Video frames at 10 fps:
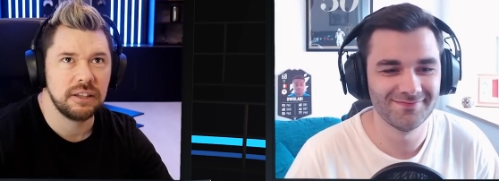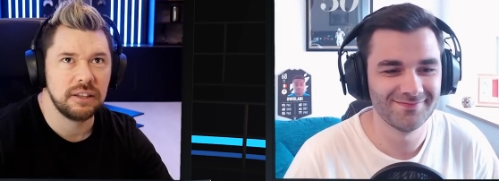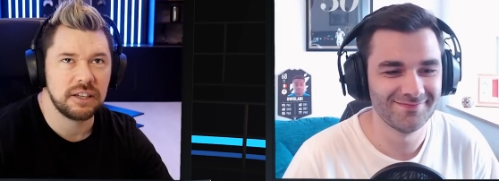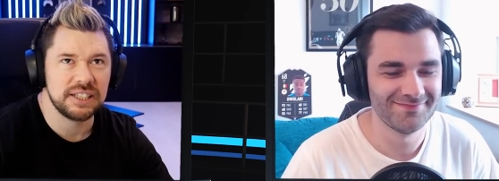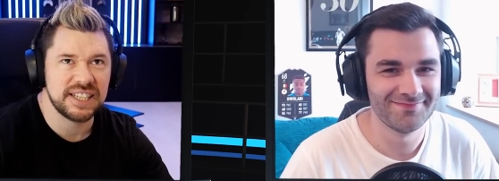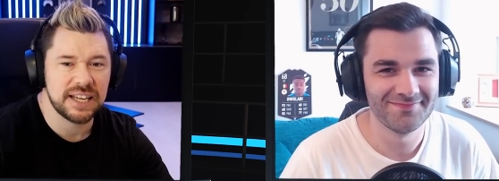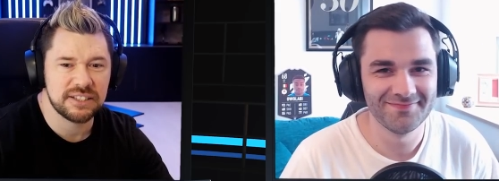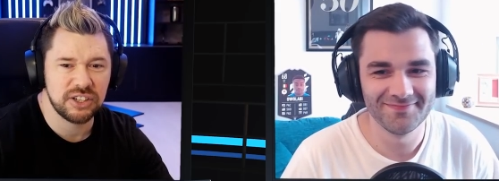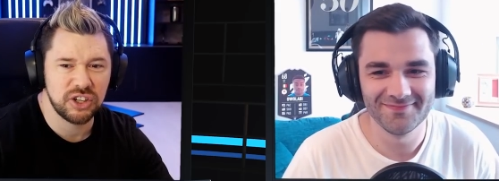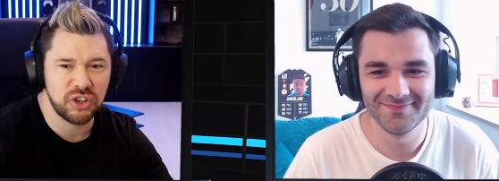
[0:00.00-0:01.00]

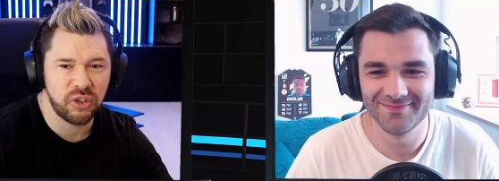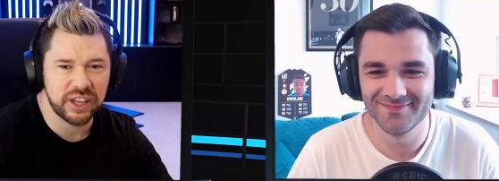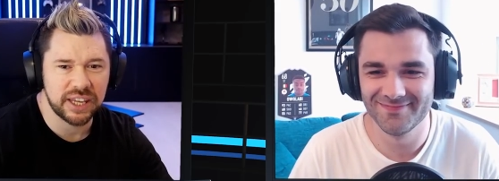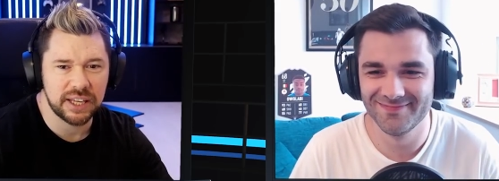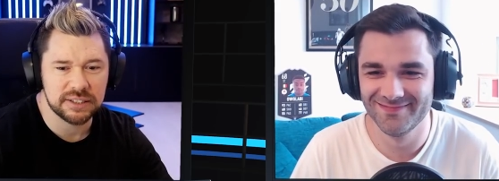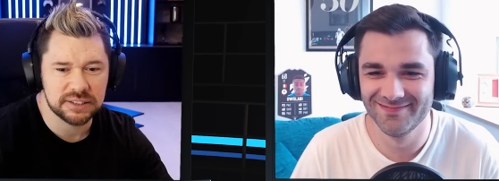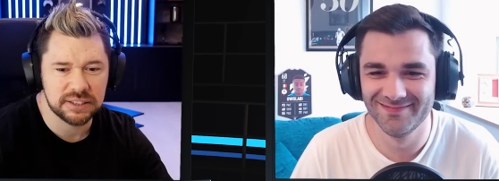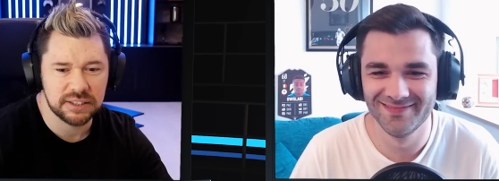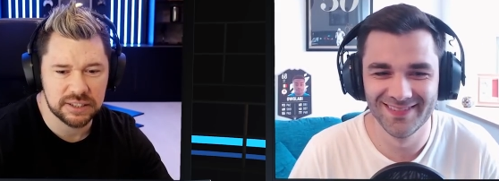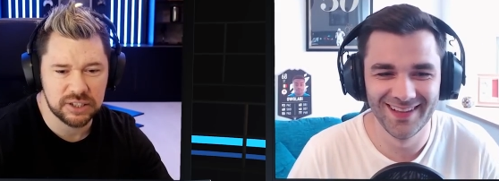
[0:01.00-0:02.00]
Speaker 1: contestant and not the guest
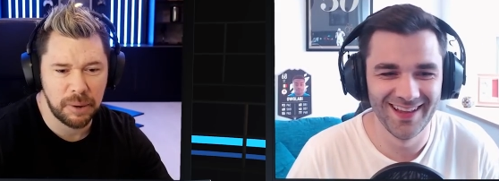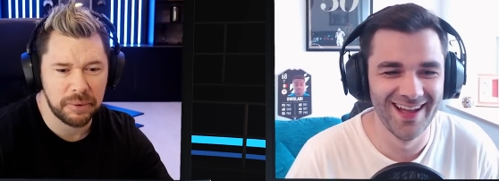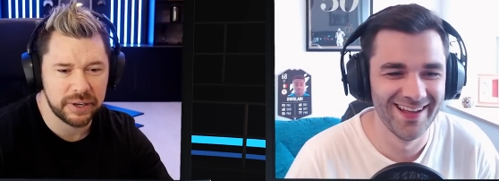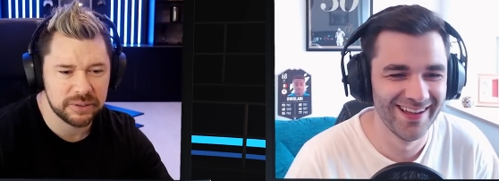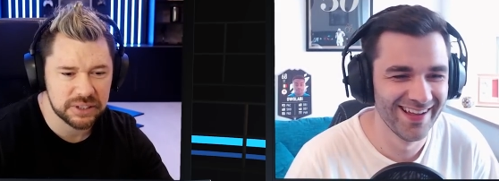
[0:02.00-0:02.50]
this time around.